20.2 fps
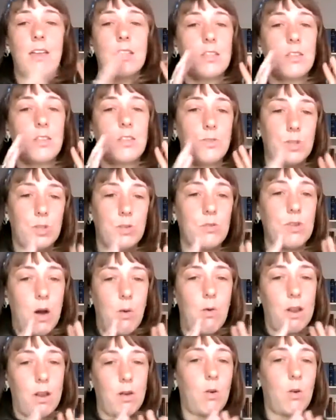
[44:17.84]
You do
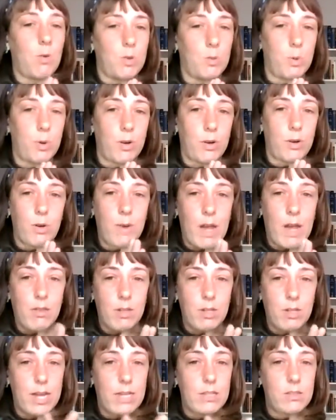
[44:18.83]
not want to hold a bird around the
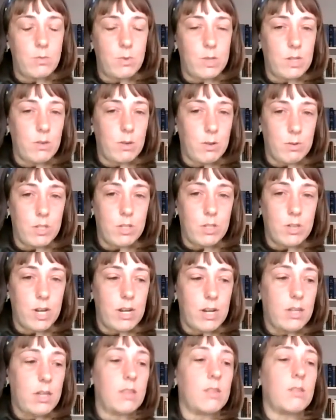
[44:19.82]
chest when you are
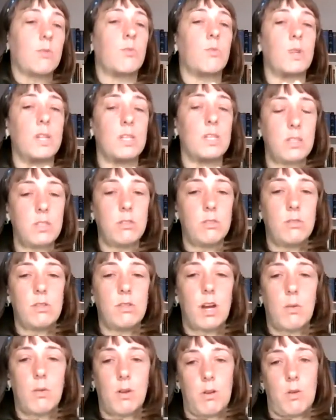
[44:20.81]
restraining it. The reason you do
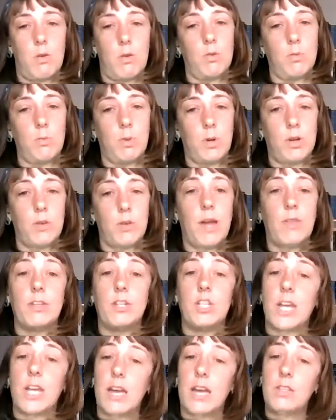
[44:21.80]
not want to hold a bird around the
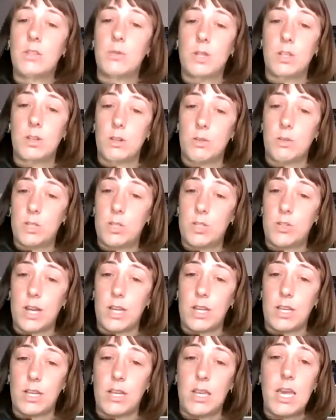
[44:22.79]
chest when you're
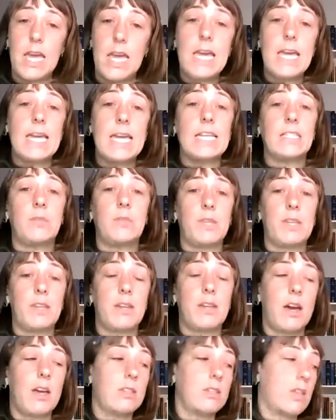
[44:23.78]
restraining it is
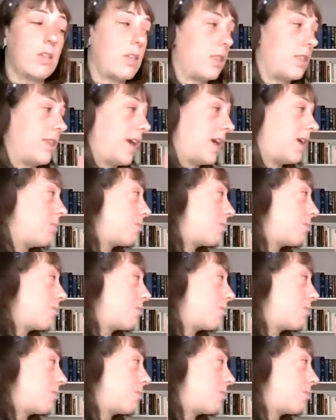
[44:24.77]
because they